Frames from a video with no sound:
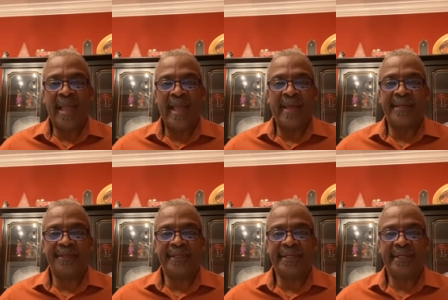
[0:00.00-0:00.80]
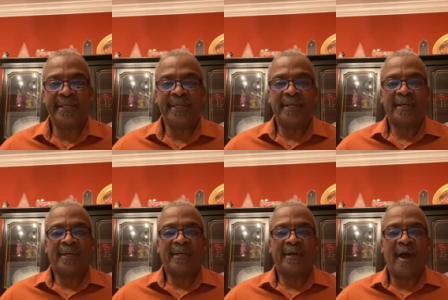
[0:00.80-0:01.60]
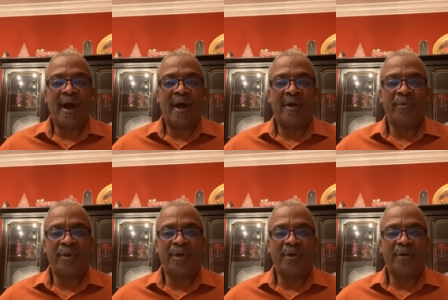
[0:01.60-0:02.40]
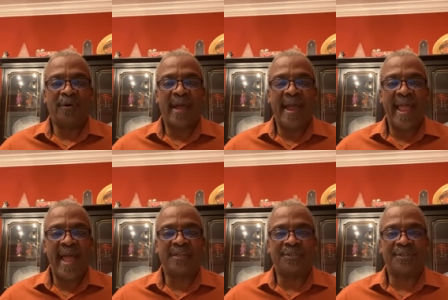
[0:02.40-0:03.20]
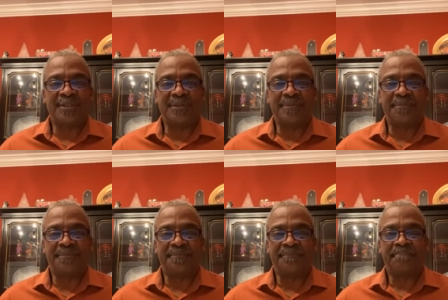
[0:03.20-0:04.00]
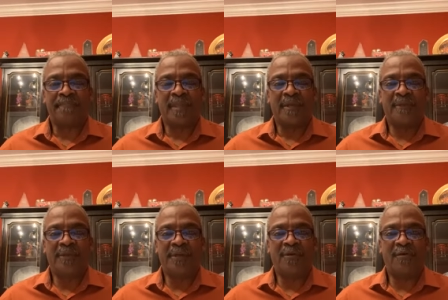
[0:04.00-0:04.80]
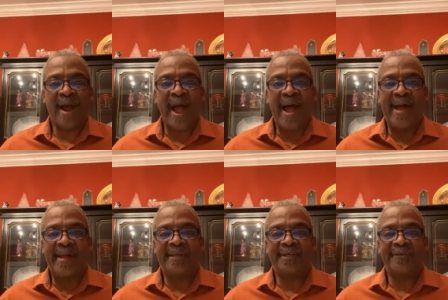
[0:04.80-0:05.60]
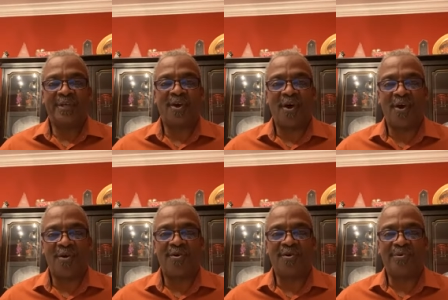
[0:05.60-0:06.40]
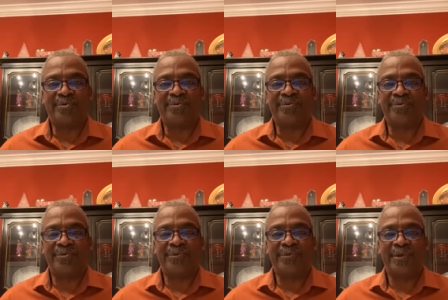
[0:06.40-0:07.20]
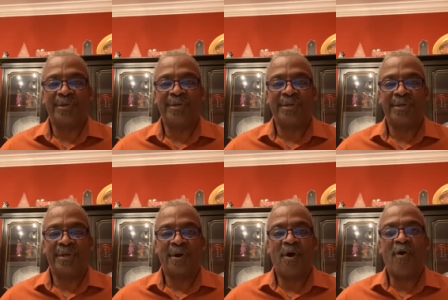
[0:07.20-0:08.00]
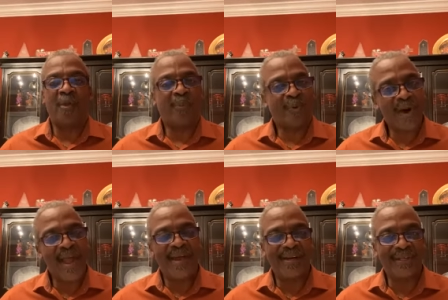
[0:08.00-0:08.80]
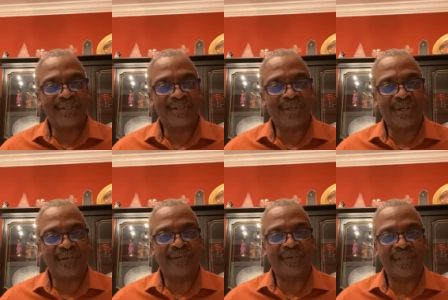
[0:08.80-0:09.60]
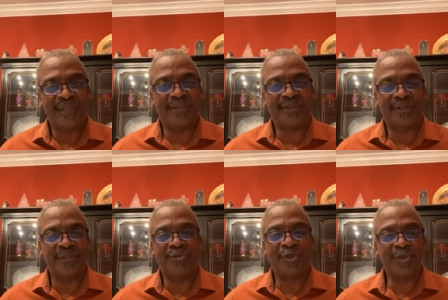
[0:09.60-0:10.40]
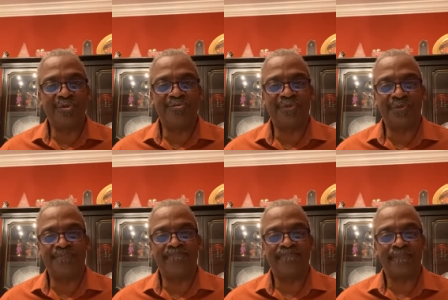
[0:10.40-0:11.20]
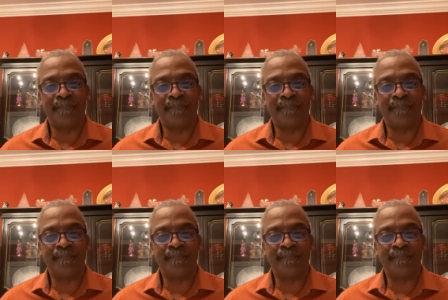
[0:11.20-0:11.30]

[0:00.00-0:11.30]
And God will answer the cry or the call or the prayers of his children.